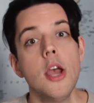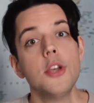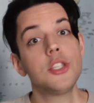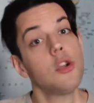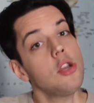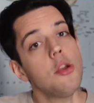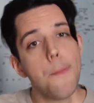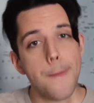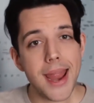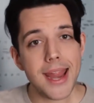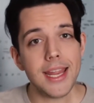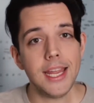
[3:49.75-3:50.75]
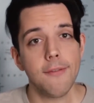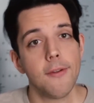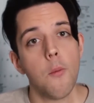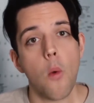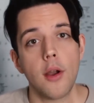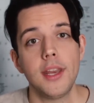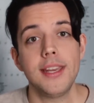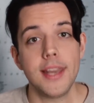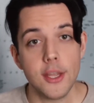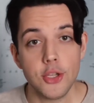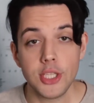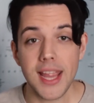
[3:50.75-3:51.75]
So you may even want to niche